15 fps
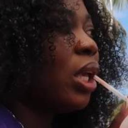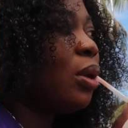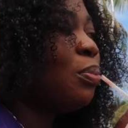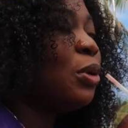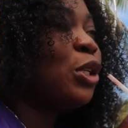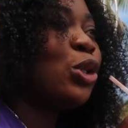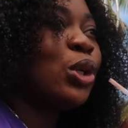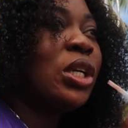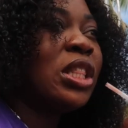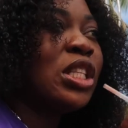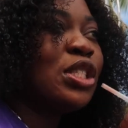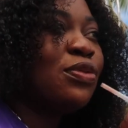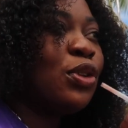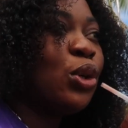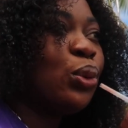keep enjoying
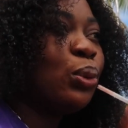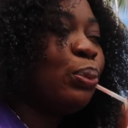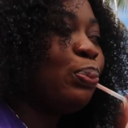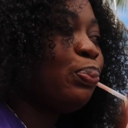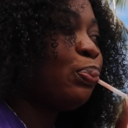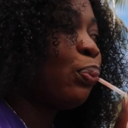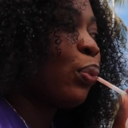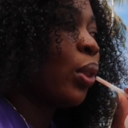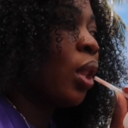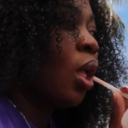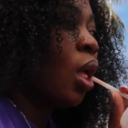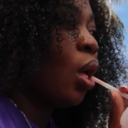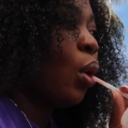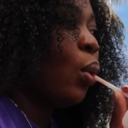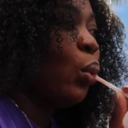this view,
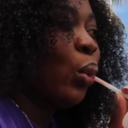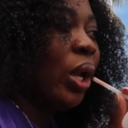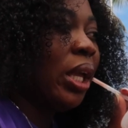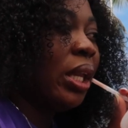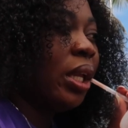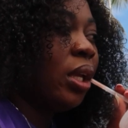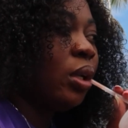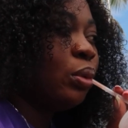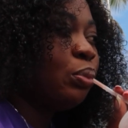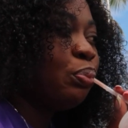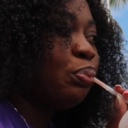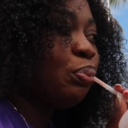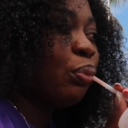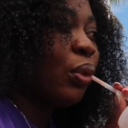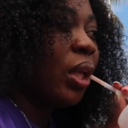waiting,
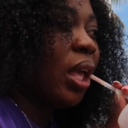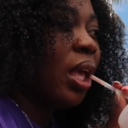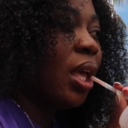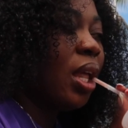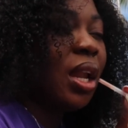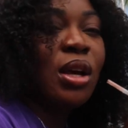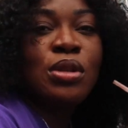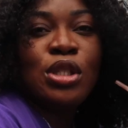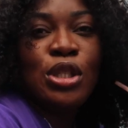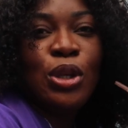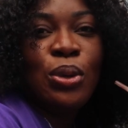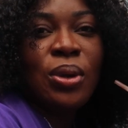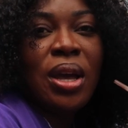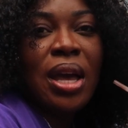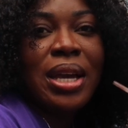and I'll see
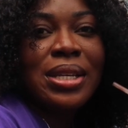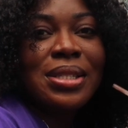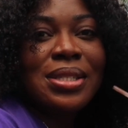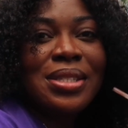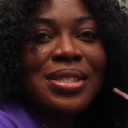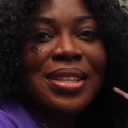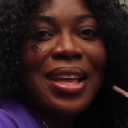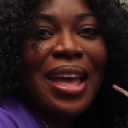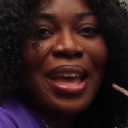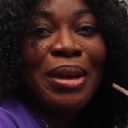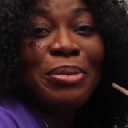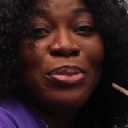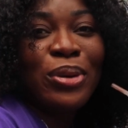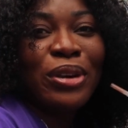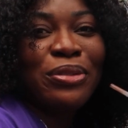you guys
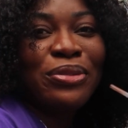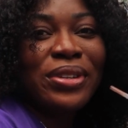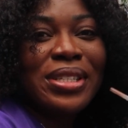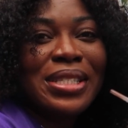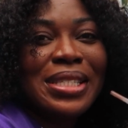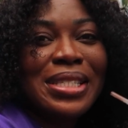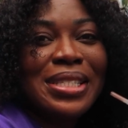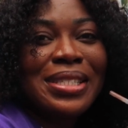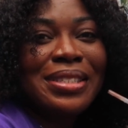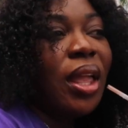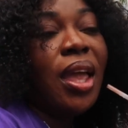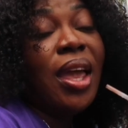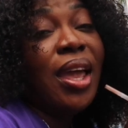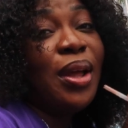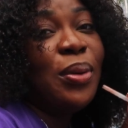at breakfast
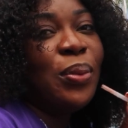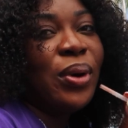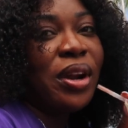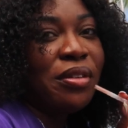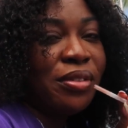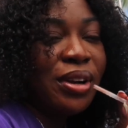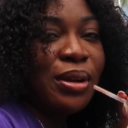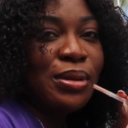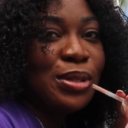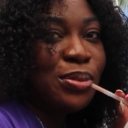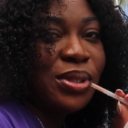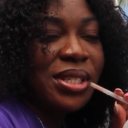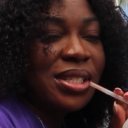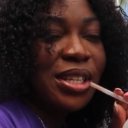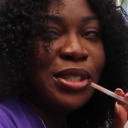and whatever else
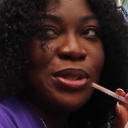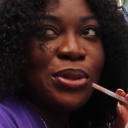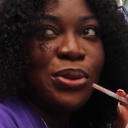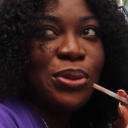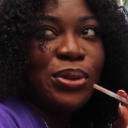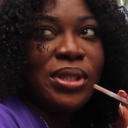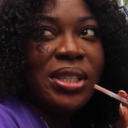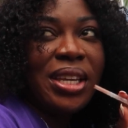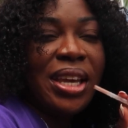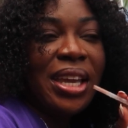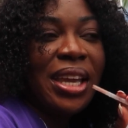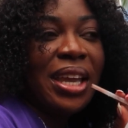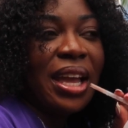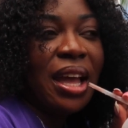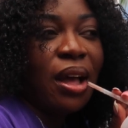we decide to do
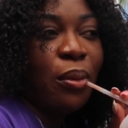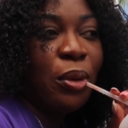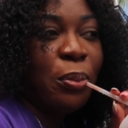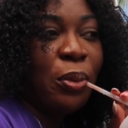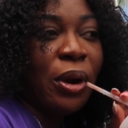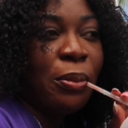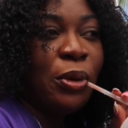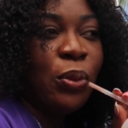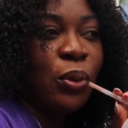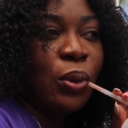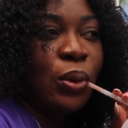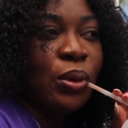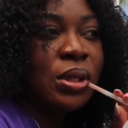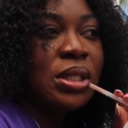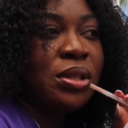today. We probably
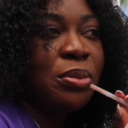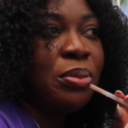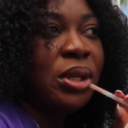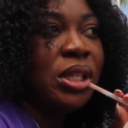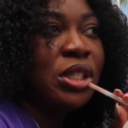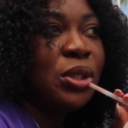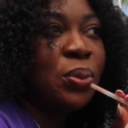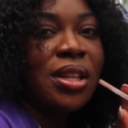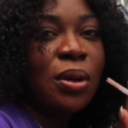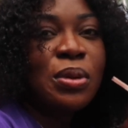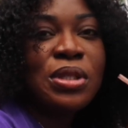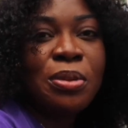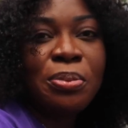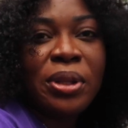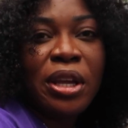won't go to the beach. That
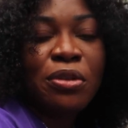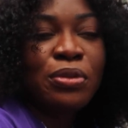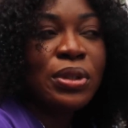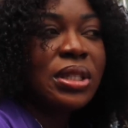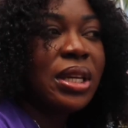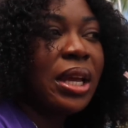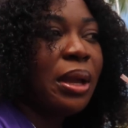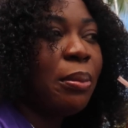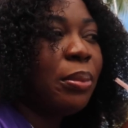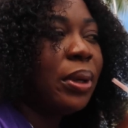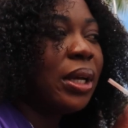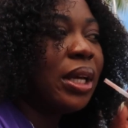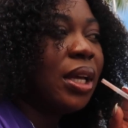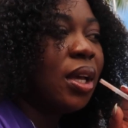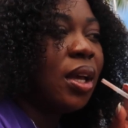was the plan for today,
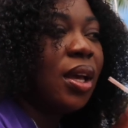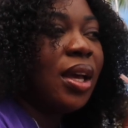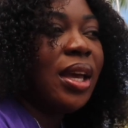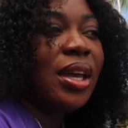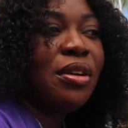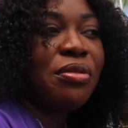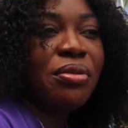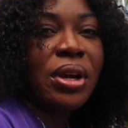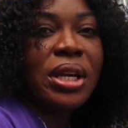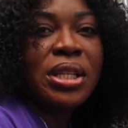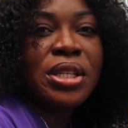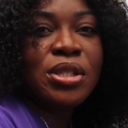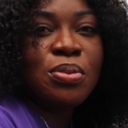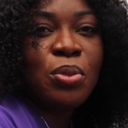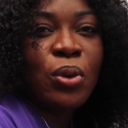but it
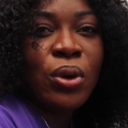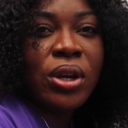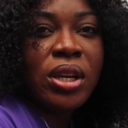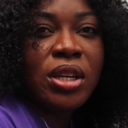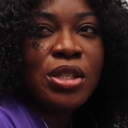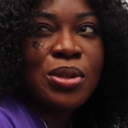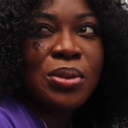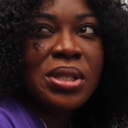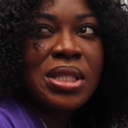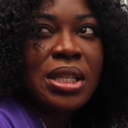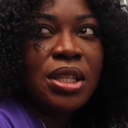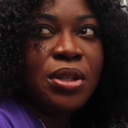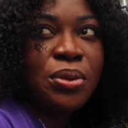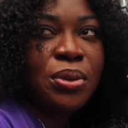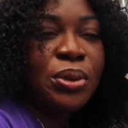rained this morning, so it's
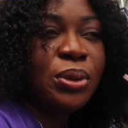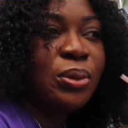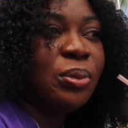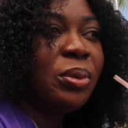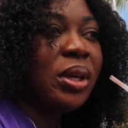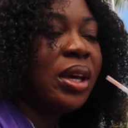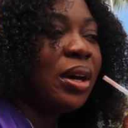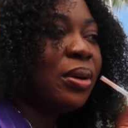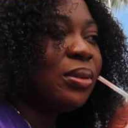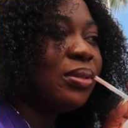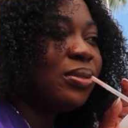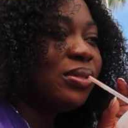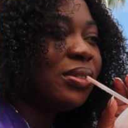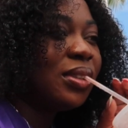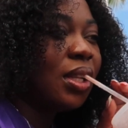a little gloomy out.
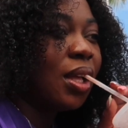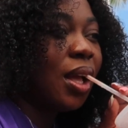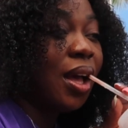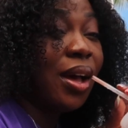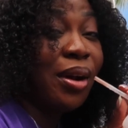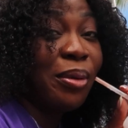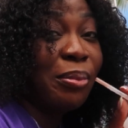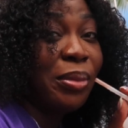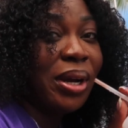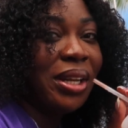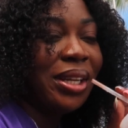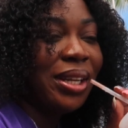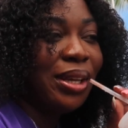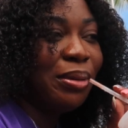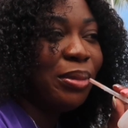I don't
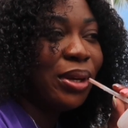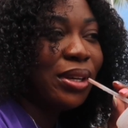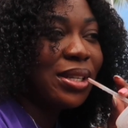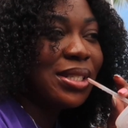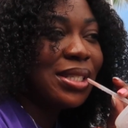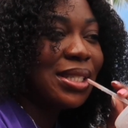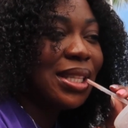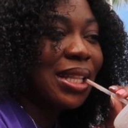mind it because